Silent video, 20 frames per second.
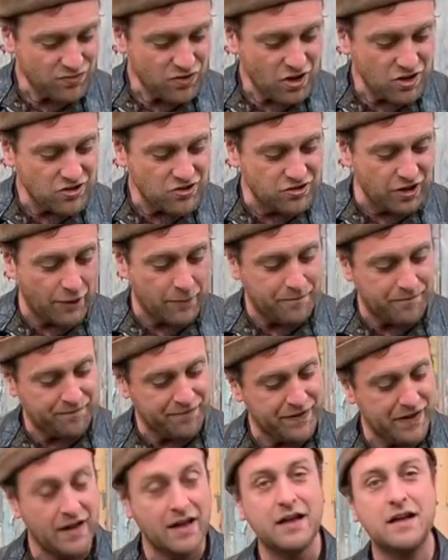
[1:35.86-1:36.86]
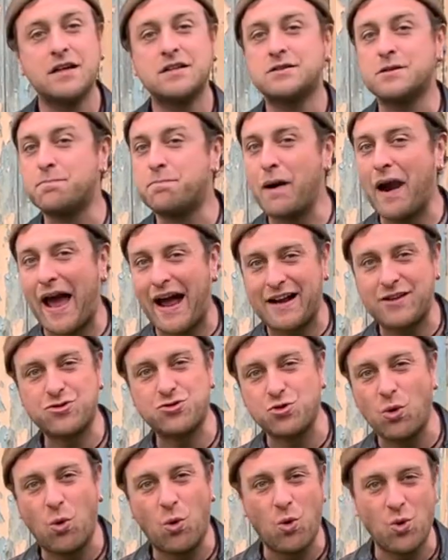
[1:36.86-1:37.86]
So, the
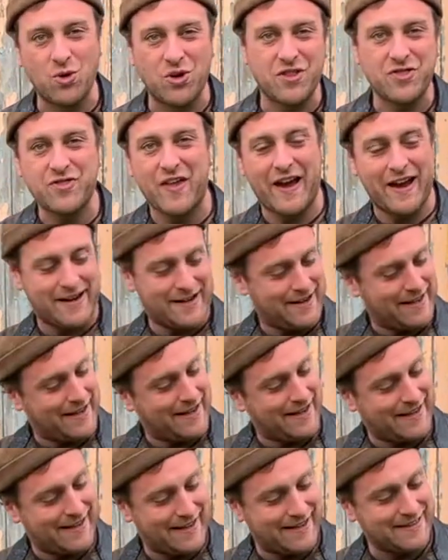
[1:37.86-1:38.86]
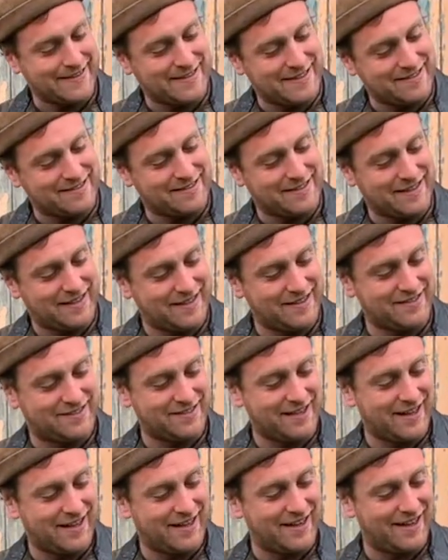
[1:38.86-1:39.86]
blackthorn then. This is
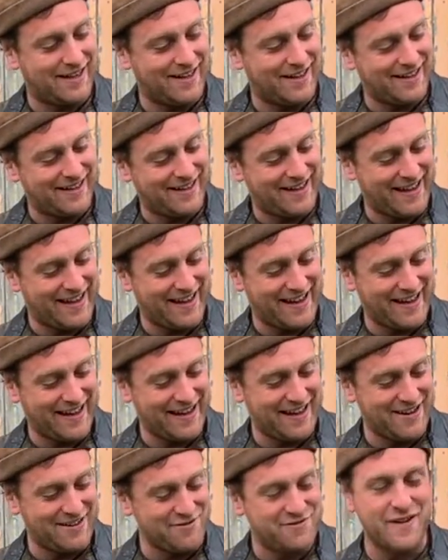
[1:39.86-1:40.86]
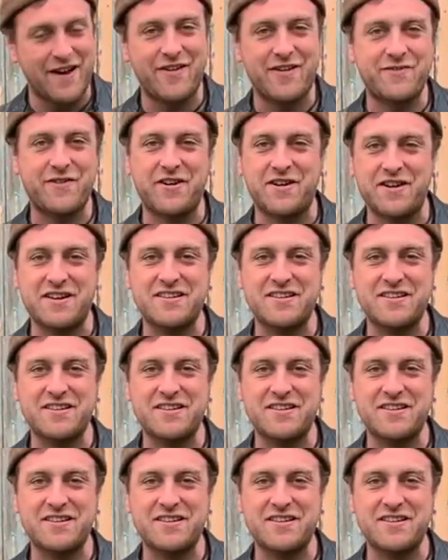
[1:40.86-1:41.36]
a very, very